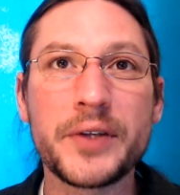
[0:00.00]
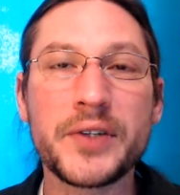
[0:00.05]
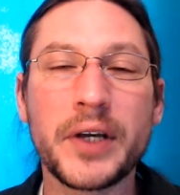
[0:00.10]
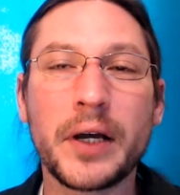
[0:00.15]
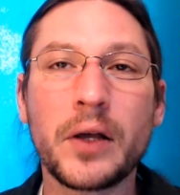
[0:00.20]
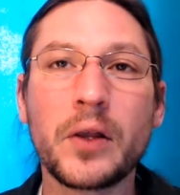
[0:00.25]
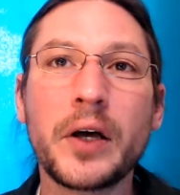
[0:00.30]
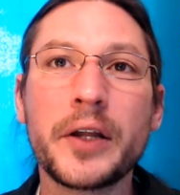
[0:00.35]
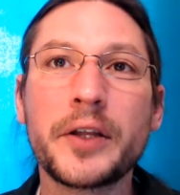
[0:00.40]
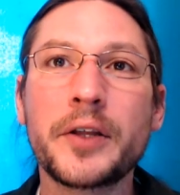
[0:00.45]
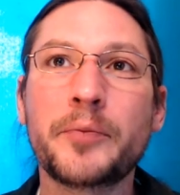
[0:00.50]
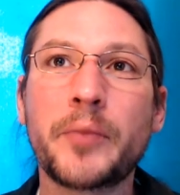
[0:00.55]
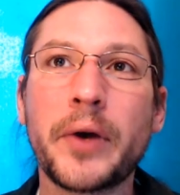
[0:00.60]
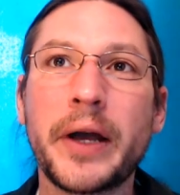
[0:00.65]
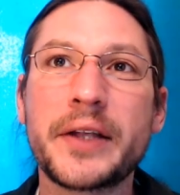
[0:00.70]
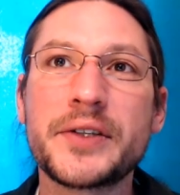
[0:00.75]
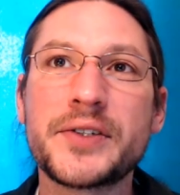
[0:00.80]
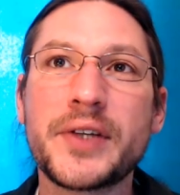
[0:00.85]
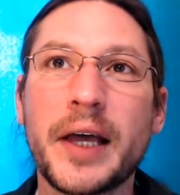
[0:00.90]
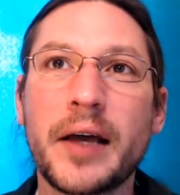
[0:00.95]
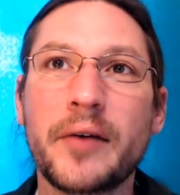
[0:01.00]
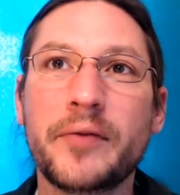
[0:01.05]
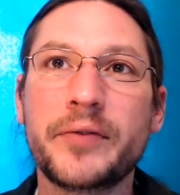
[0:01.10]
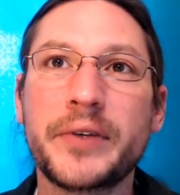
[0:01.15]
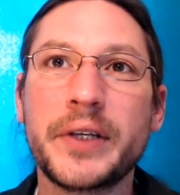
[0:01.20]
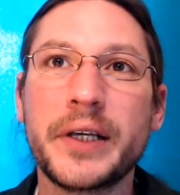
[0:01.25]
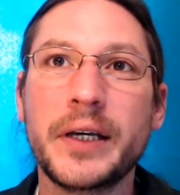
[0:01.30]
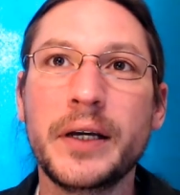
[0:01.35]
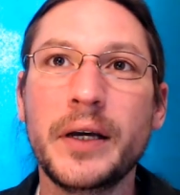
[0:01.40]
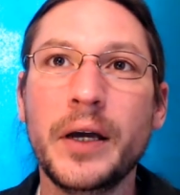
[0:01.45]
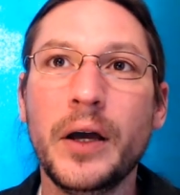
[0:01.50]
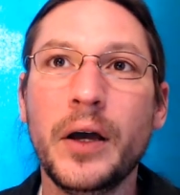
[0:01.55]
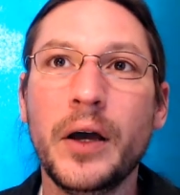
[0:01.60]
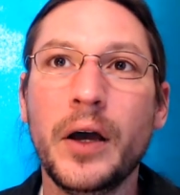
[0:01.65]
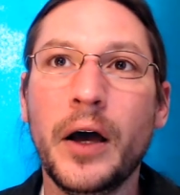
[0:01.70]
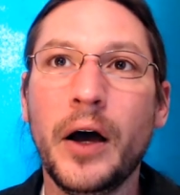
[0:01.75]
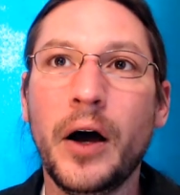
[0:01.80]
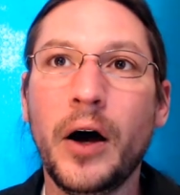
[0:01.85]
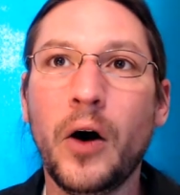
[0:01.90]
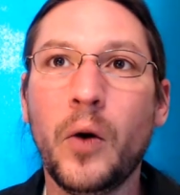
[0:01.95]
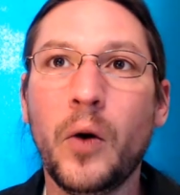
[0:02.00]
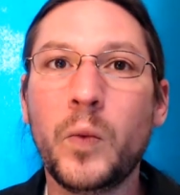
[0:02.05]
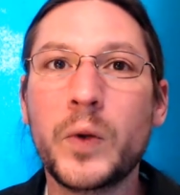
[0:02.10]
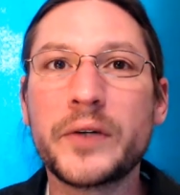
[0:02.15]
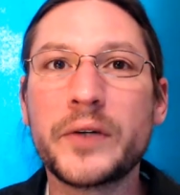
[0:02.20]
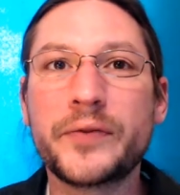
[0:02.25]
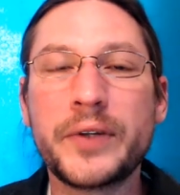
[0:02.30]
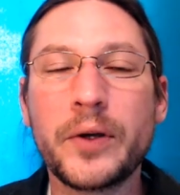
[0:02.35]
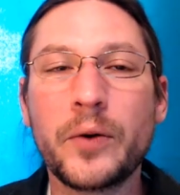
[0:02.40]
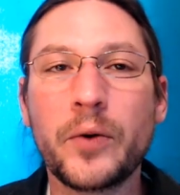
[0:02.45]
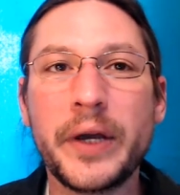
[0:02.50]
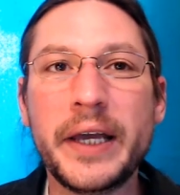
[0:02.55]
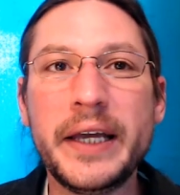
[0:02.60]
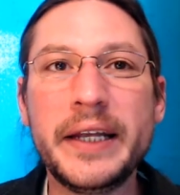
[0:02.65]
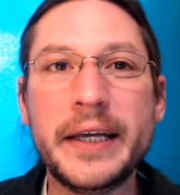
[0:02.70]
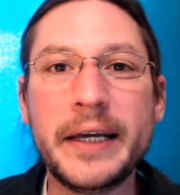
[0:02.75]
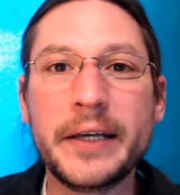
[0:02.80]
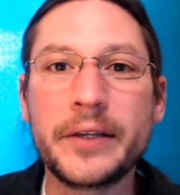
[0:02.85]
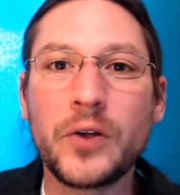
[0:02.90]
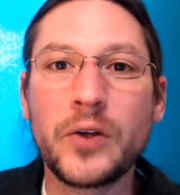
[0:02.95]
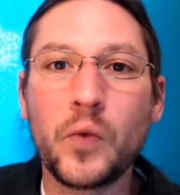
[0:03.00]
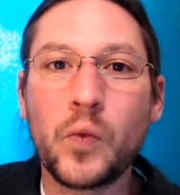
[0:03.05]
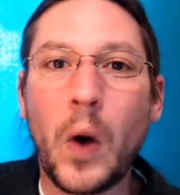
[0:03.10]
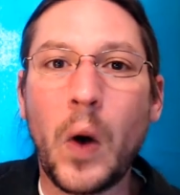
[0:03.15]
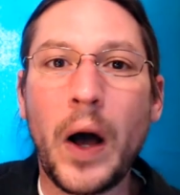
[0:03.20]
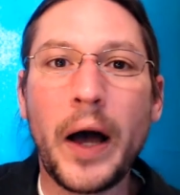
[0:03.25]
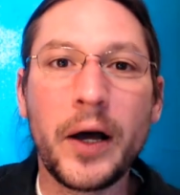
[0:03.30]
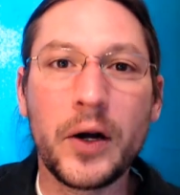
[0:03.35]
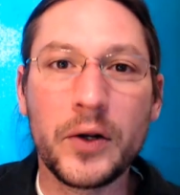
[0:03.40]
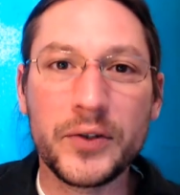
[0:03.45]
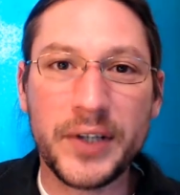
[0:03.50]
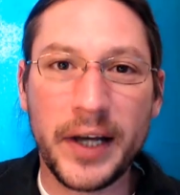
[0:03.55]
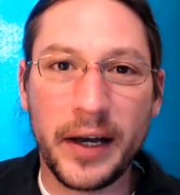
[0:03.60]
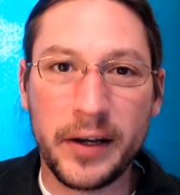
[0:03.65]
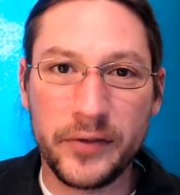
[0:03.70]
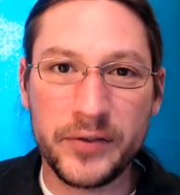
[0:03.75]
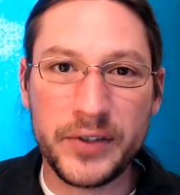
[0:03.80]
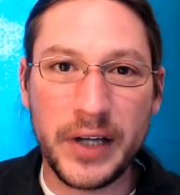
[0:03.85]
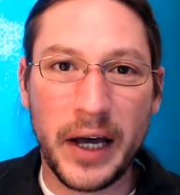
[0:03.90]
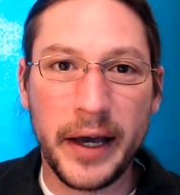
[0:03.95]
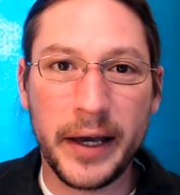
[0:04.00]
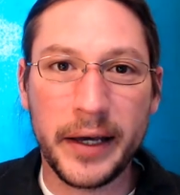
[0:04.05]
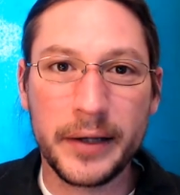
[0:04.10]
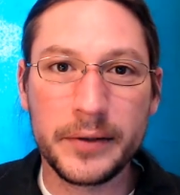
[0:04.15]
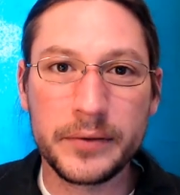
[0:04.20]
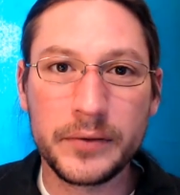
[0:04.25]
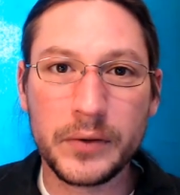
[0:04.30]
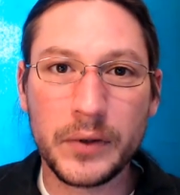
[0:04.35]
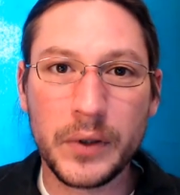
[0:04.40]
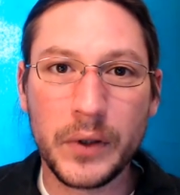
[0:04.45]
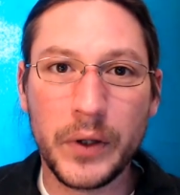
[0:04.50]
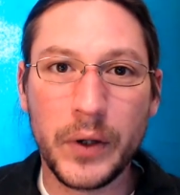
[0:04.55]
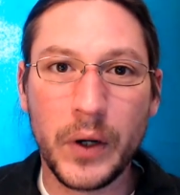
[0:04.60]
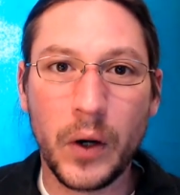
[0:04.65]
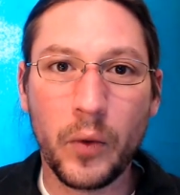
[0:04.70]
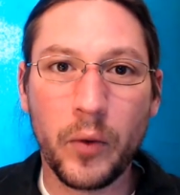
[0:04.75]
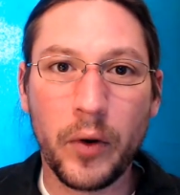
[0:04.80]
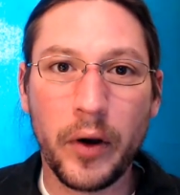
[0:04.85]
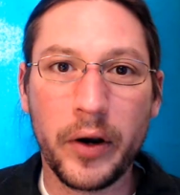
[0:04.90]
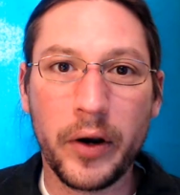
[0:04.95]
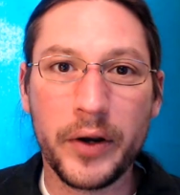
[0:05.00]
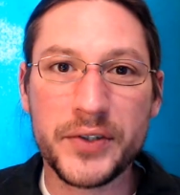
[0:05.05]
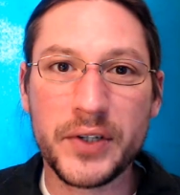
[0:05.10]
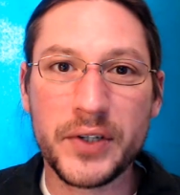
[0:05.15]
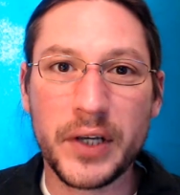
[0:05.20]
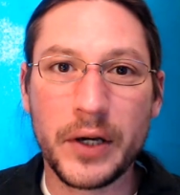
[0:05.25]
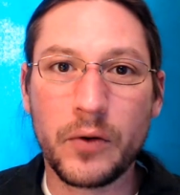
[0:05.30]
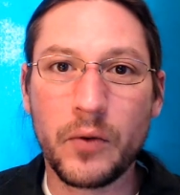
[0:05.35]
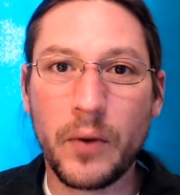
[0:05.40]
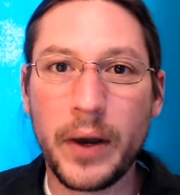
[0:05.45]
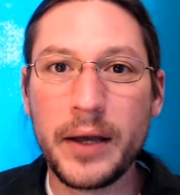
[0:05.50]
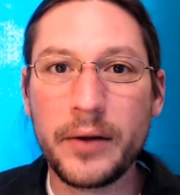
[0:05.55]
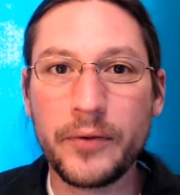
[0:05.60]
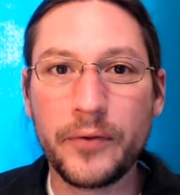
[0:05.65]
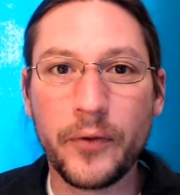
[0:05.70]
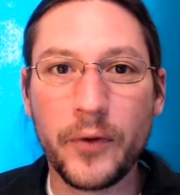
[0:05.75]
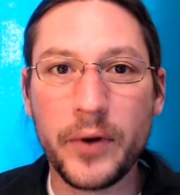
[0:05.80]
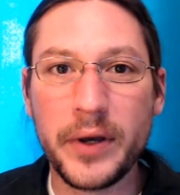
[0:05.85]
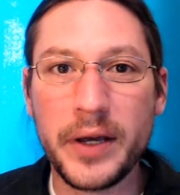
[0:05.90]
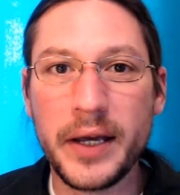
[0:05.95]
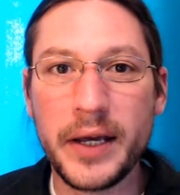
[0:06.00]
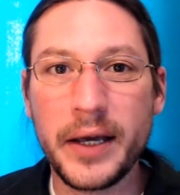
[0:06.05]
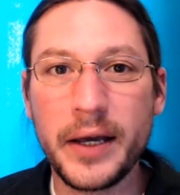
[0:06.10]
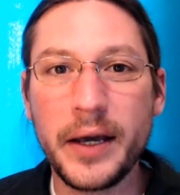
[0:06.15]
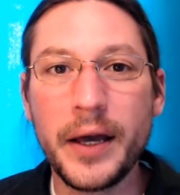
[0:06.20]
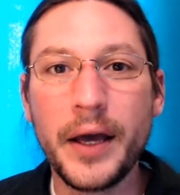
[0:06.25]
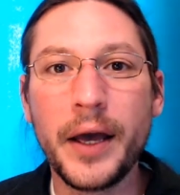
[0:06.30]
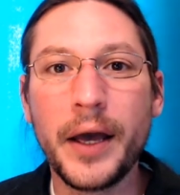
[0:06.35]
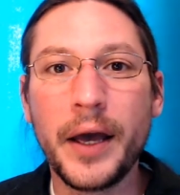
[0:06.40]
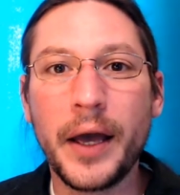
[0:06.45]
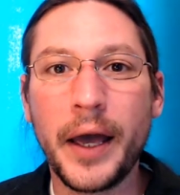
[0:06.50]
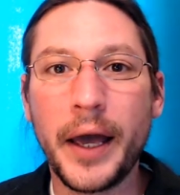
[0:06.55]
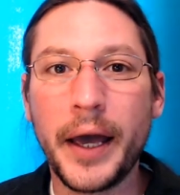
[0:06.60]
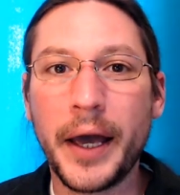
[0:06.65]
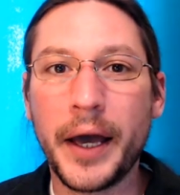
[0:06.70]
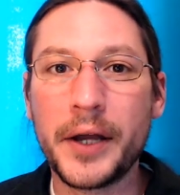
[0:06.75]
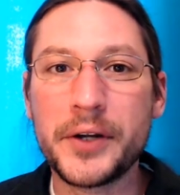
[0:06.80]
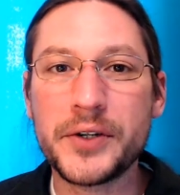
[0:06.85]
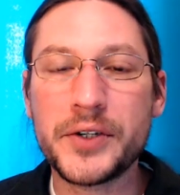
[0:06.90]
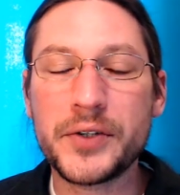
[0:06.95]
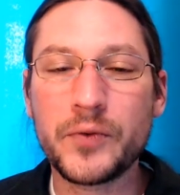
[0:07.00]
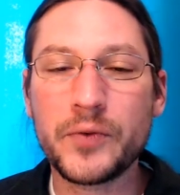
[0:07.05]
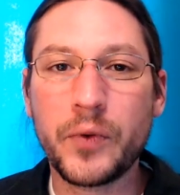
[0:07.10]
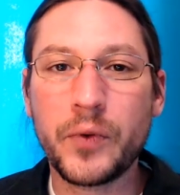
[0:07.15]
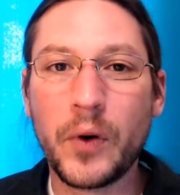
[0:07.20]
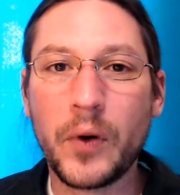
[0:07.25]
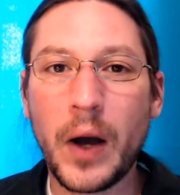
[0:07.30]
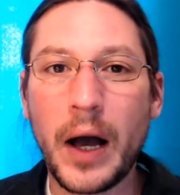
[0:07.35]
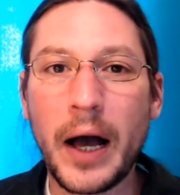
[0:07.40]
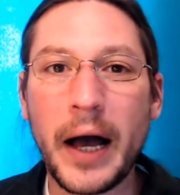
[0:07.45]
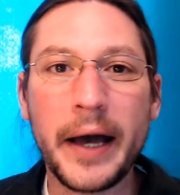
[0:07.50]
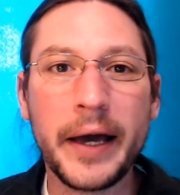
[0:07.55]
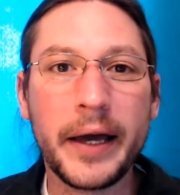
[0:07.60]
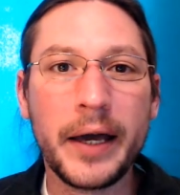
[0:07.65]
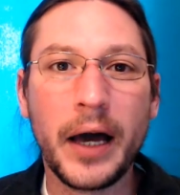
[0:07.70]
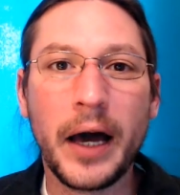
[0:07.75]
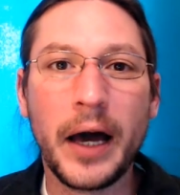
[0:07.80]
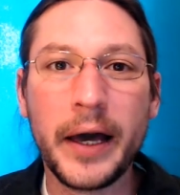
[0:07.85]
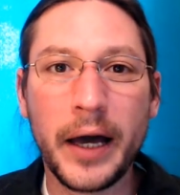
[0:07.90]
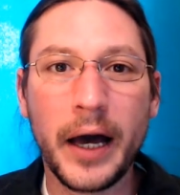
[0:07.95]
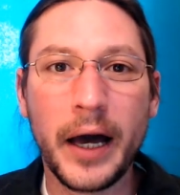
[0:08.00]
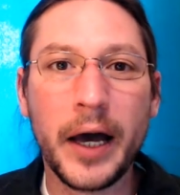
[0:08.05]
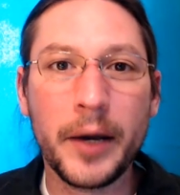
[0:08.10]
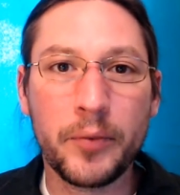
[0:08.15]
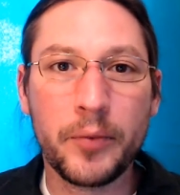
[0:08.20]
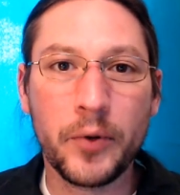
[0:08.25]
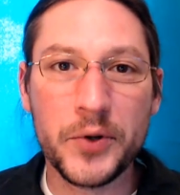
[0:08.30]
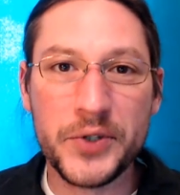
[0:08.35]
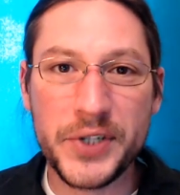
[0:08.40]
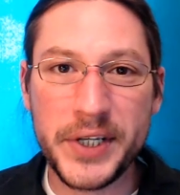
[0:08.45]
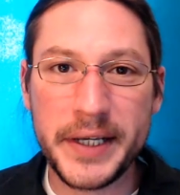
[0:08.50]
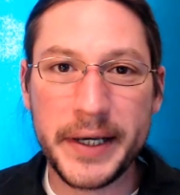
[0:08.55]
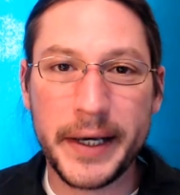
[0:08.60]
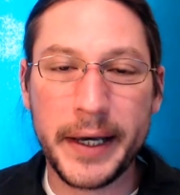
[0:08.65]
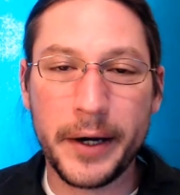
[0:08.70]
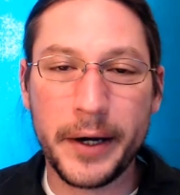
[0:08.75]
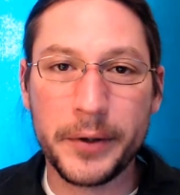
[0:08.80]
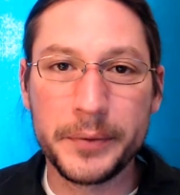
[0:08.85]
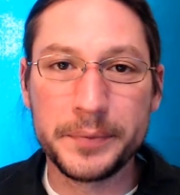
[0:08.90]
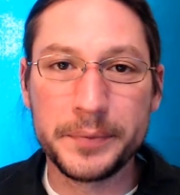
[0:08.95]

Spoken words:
Like a lot of the brands have the, oh, what if they were eating it in the wild kind of diet, where it's like grain-free and high protein count.